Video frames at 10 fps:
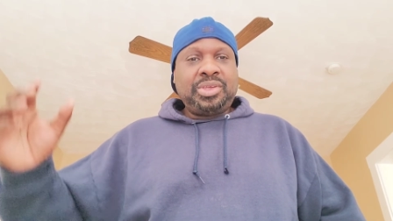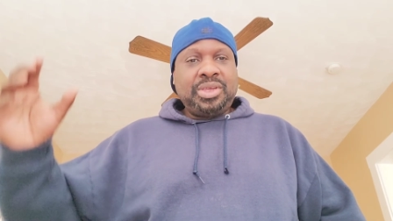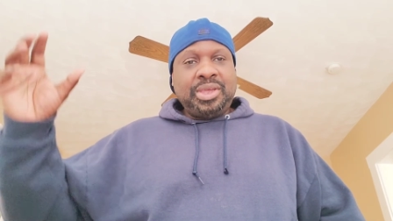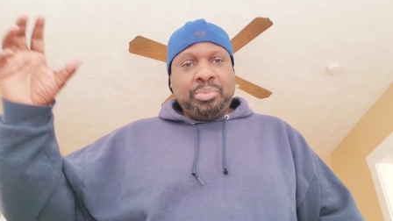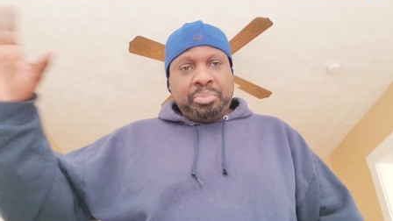
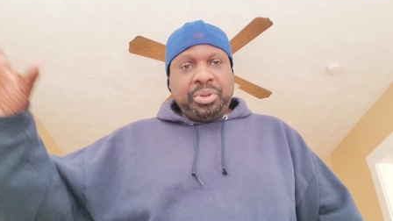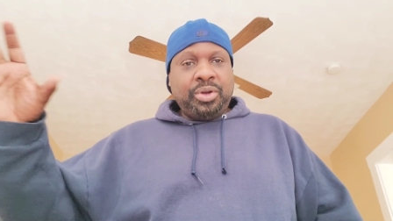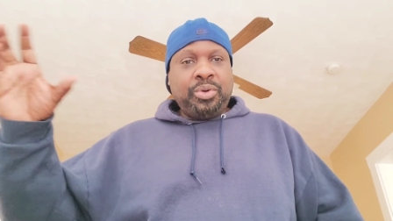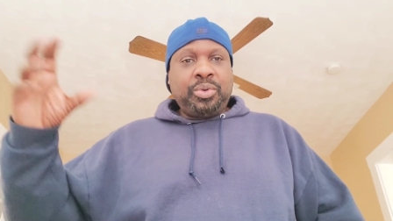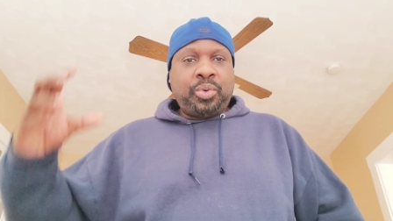and
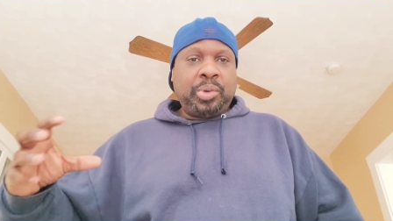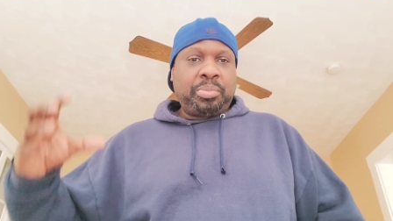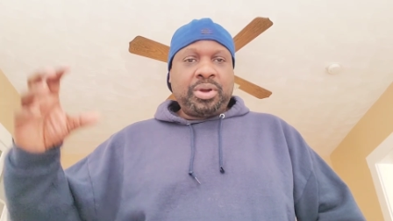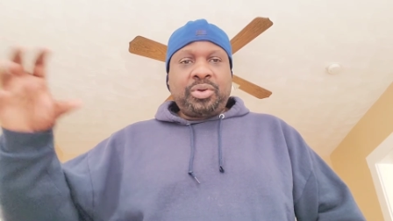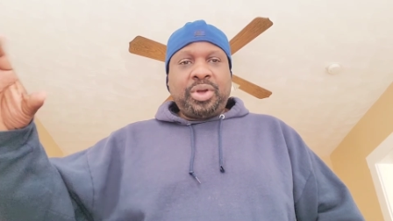build
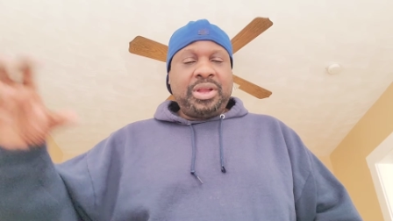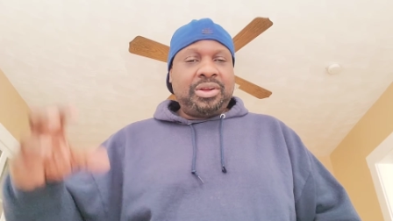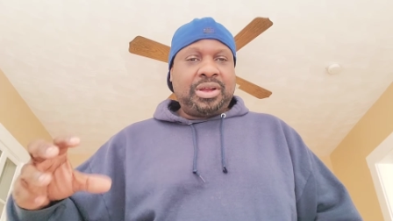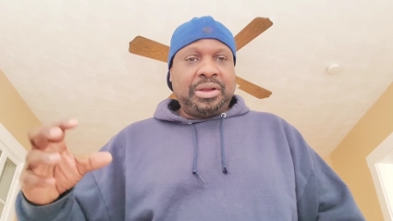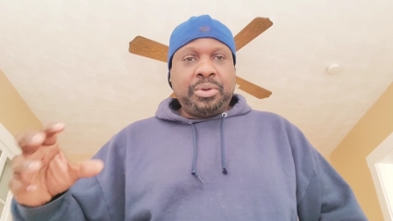corporate credit
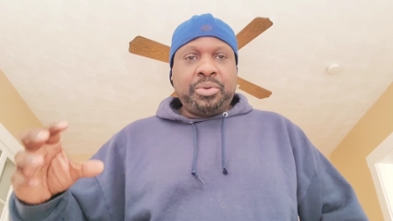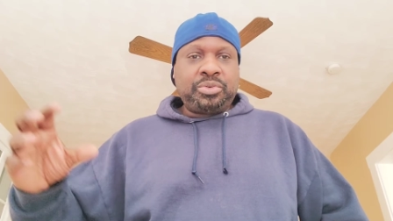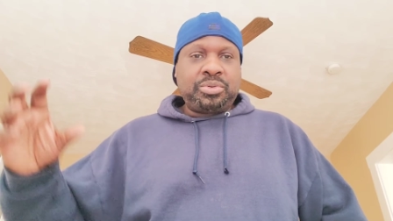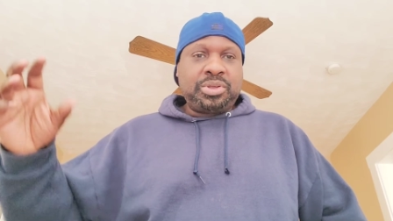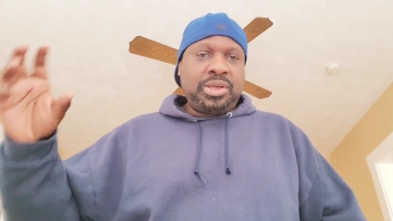on
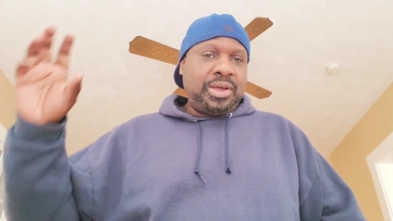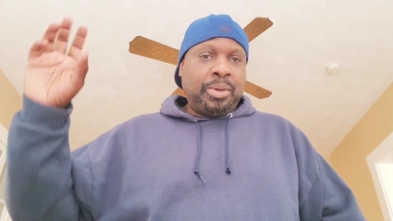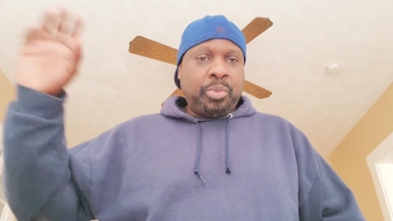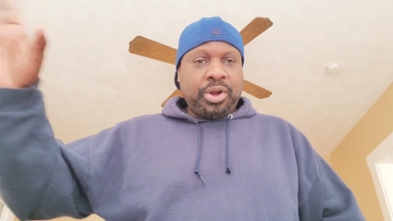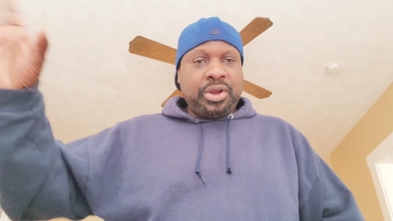those
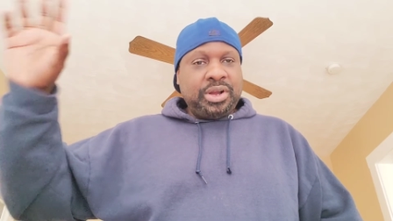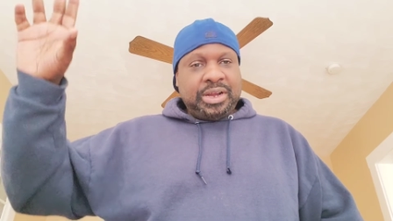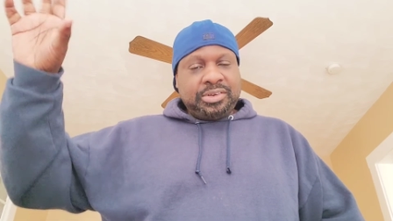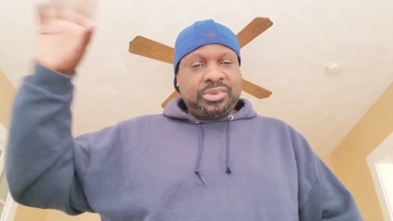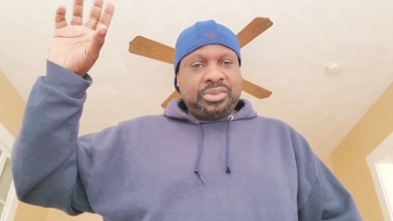I'm working
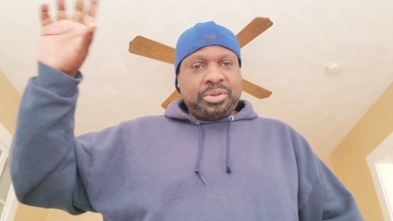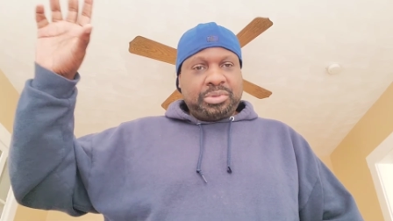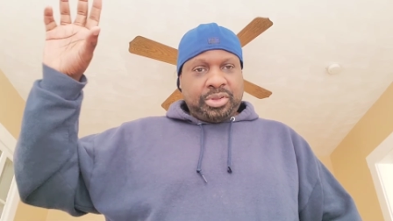on just the,